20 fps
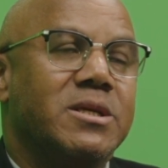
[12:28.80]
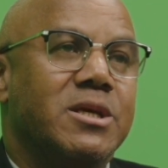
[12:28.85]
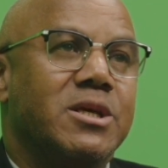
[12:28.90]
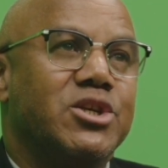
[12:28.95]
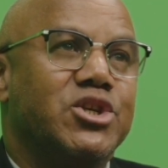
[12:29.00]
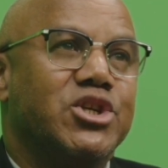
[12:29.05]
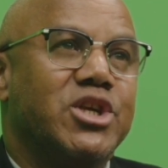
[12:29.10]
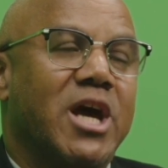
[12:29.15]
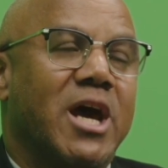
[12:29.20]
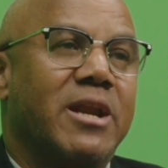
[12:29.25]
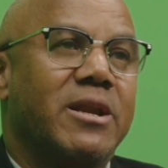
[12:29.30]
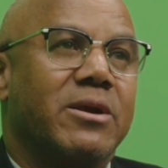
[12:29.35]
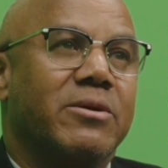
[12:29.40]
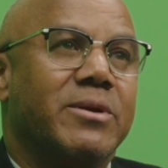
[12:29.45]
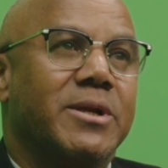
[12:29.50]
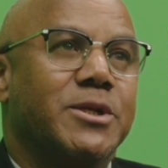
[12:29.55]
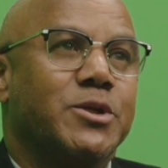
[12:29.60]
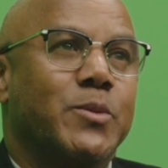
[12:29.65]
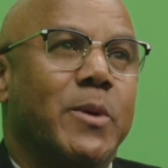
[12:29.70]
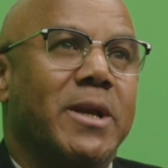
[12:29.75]

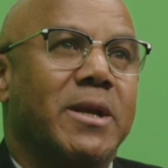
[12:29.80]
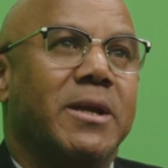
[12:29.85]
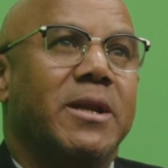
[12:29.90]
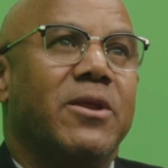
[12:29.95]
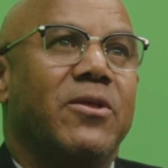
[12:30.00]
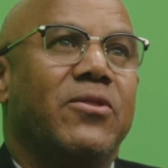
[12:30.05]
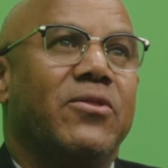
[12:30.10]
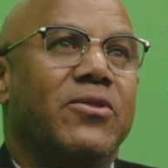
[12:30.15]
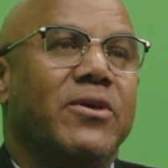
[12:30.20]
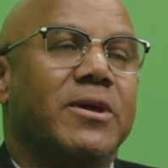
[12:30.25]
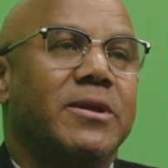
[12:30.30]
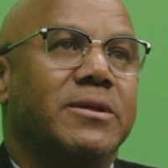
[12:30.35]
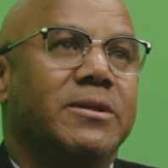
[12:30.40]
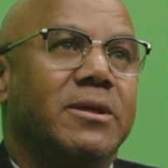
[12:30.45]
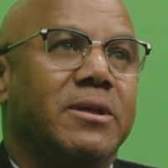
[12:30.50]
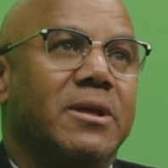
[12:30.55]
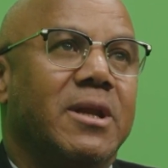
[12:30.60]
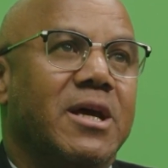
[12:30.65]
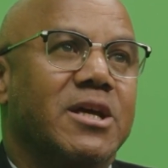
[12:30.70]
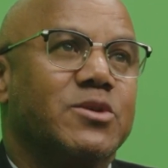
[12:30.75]
January
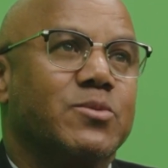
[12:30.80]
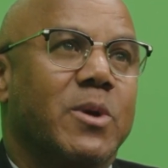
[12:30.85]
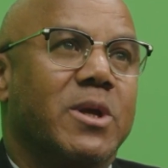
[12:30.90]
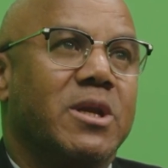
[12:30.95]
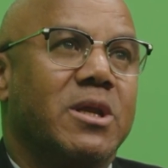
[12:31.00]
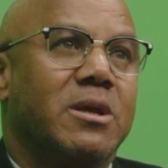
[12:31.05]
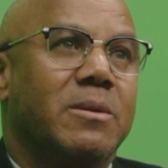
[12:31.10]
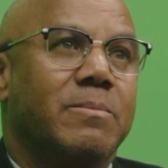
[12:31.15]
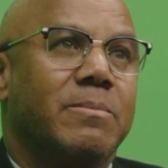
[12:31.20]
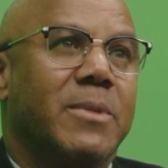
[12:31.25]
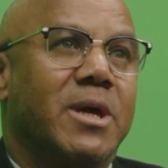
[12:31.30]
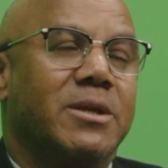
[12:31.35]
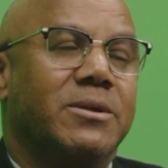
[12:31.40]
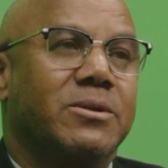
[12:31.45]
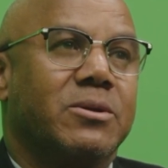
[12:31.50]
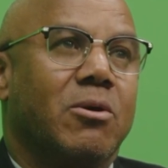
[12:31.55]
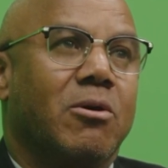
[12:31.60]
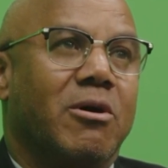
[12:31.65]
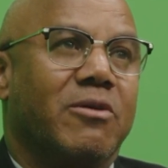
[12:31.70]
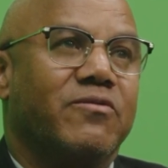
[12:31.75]
2013, that's when the
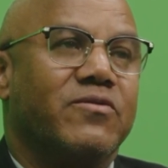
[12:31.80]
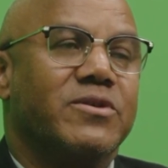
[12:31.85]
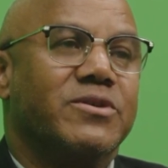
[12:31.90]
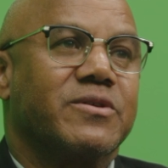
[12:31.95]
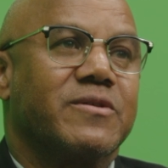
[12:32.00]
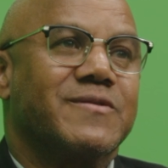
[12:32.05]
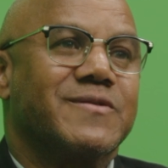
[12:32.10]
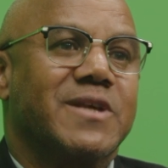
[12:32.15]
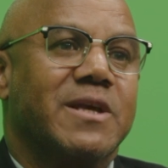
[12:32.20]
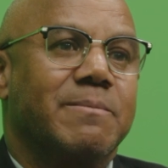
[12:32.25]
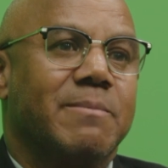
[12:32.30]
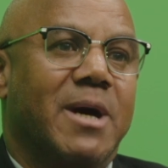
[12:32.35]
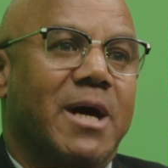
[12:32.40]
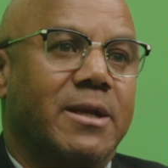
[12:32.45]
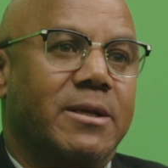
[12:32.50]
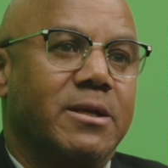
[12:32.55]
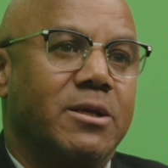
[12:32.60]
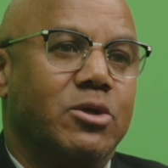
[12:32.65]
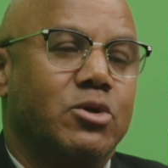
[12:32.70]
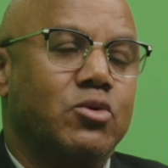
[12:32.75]
Met Office of St.
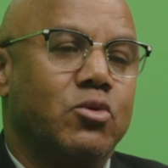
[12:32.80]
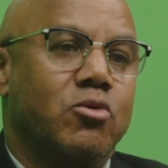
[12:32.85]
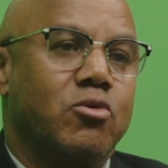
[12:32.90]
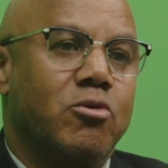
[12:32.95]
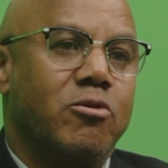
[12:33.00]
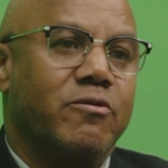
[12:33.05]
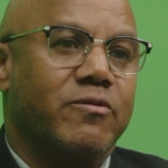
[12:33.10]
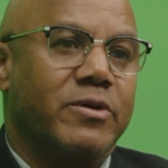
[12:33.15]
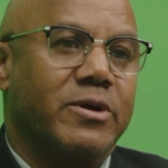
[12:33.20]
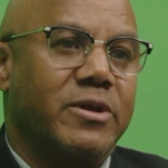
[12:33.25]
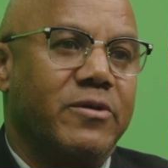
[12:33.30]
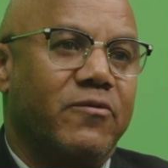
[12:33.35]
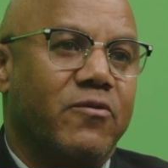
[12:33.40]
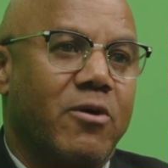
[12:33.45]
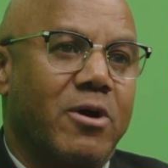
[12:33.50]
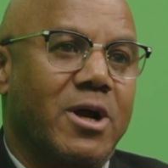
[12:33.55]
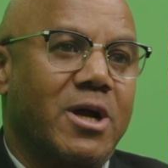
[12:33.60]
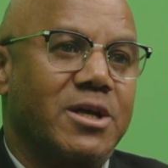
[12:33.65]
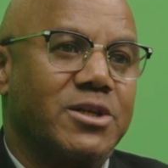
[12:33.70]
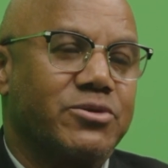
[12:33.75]
Martin took over the
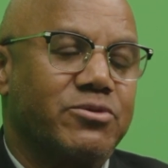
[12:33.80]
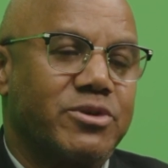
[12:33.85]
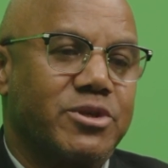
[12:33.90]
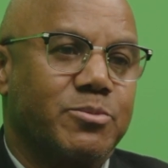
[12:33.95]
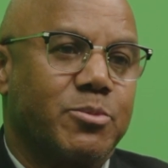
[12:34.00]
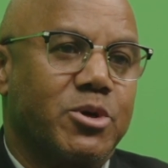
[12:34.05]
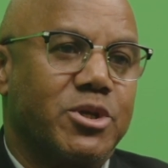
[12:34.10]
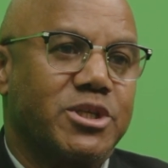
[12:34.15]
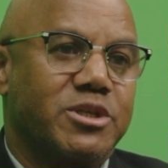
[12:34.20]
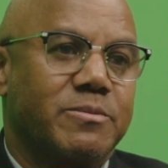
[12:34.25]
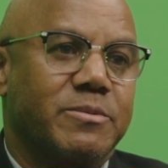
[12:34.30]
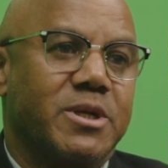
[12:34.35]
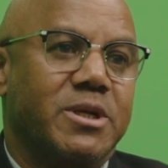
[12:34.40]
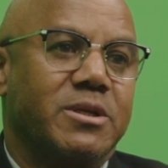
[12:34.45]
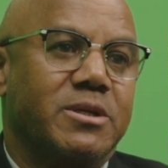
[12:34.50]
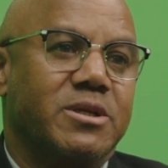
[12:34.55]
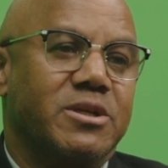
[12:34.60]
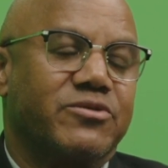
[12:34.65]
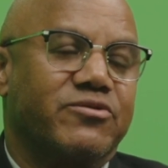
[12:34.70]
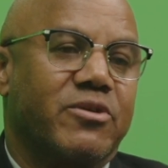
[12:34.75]
forecast
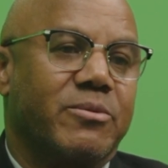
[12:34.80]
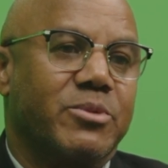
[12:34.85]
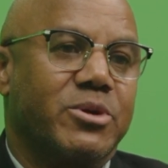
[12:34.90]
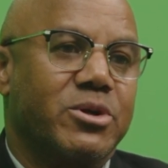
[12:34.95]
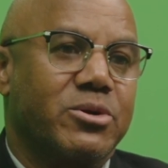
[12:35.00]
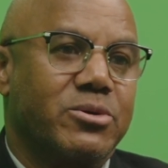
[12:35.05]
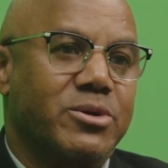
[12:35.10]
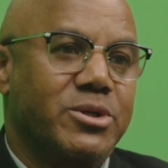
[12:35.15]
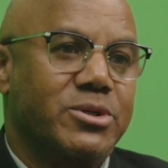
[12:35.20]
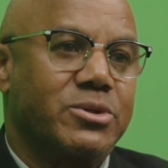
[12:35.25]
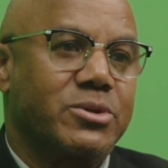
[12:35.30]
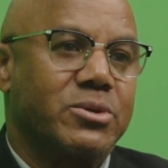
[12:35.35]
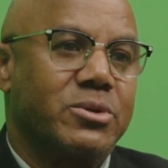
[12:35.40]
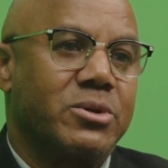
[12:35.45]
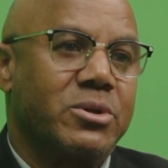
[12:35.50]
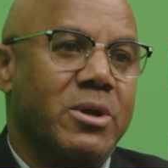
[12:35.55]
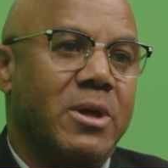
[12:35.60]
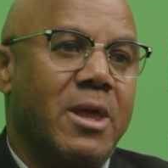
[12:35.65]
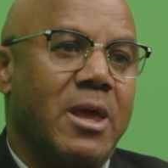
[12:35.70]
responsibilities from Curacao.